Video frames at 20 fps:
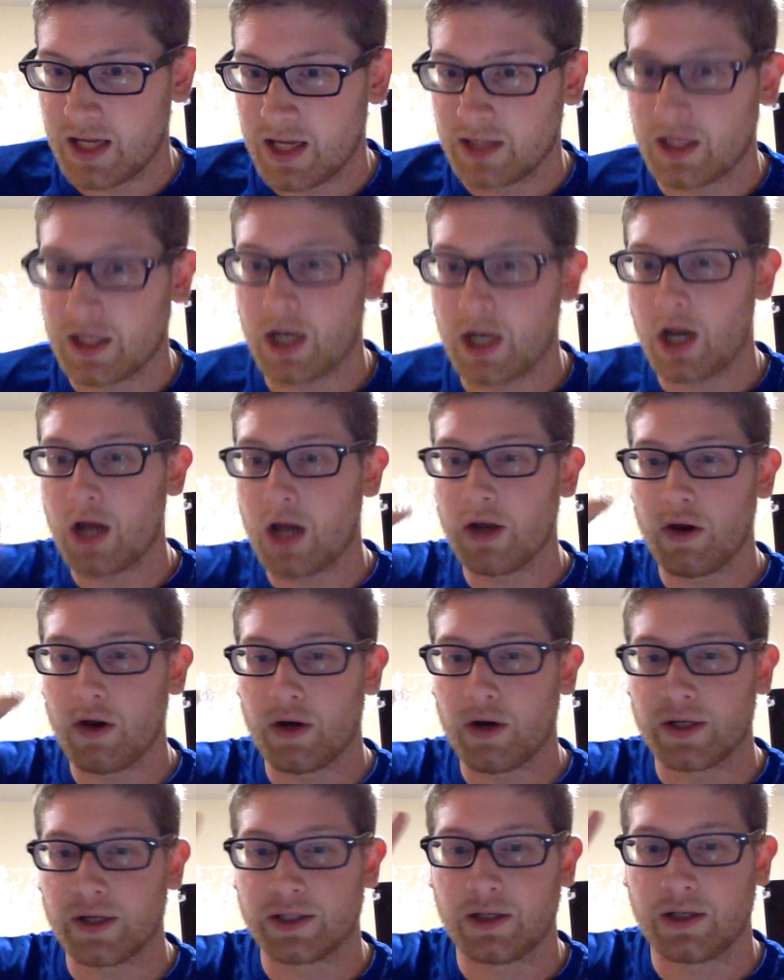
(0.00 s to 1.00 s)
The
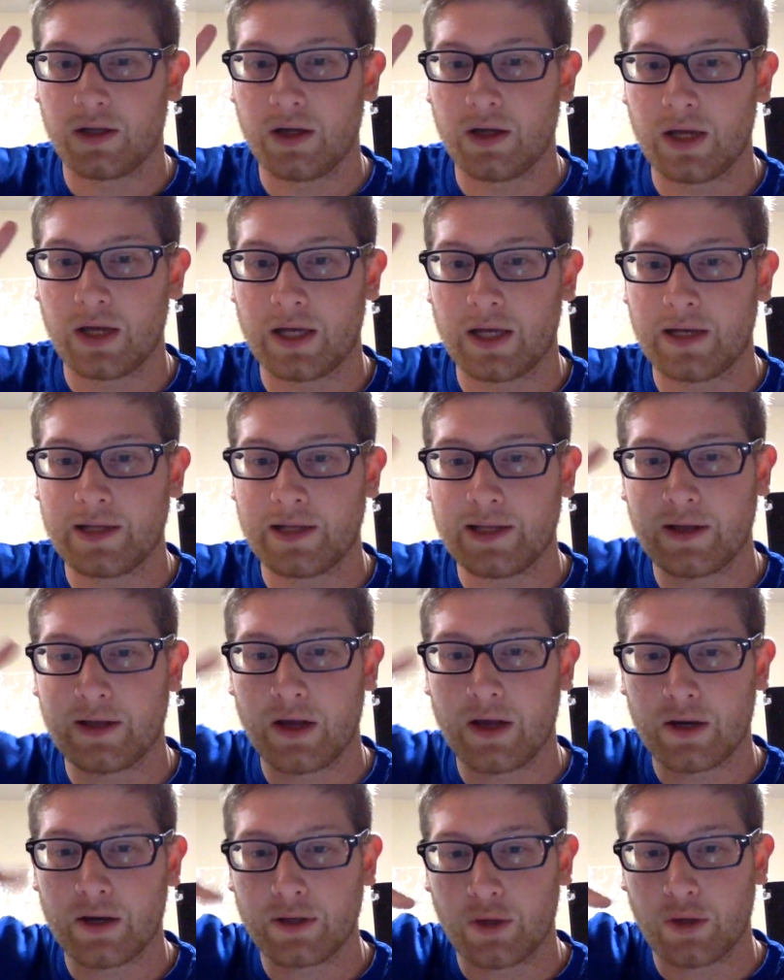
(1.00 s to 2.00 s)
Longhorns. Another
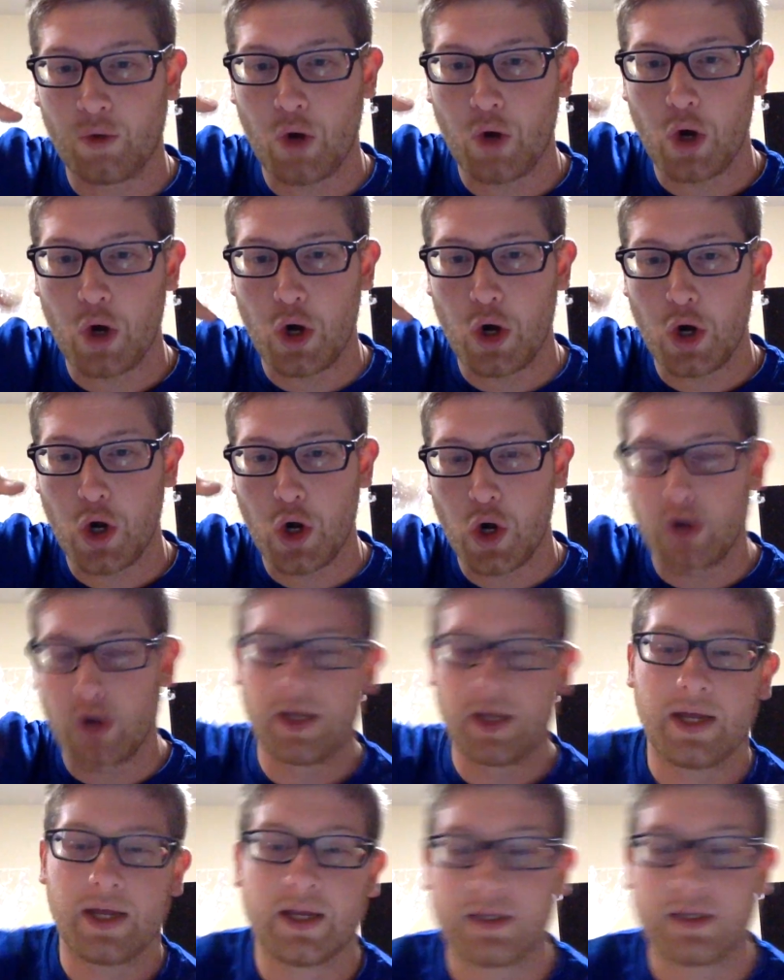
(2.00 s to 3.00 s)
Longhorn go,
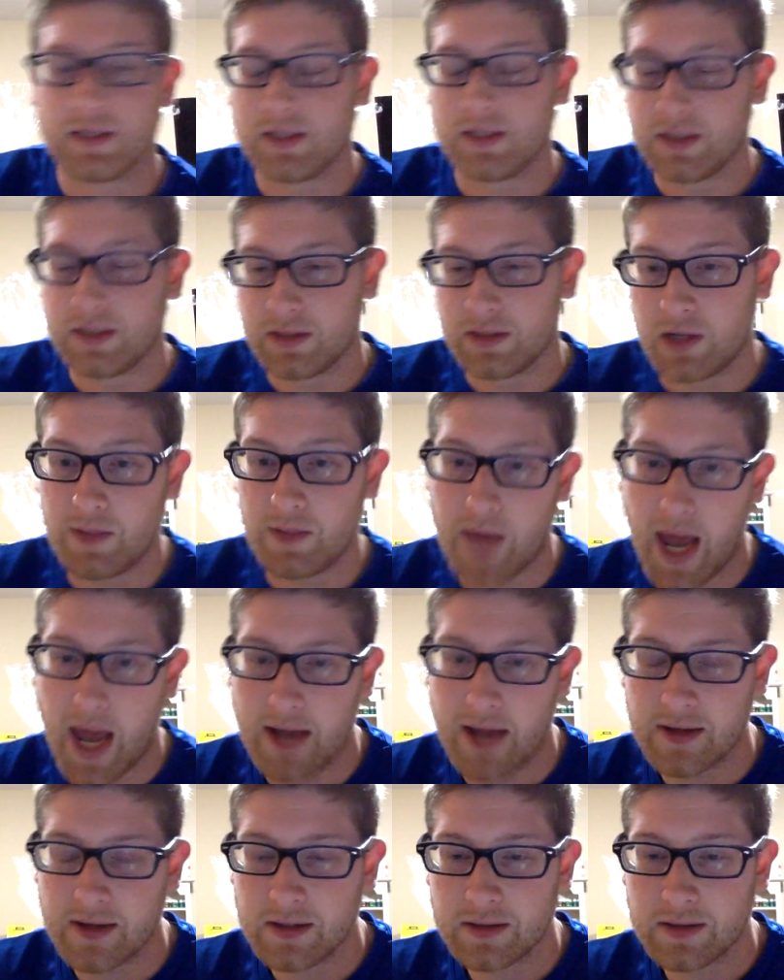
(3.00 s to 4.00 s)
They're back.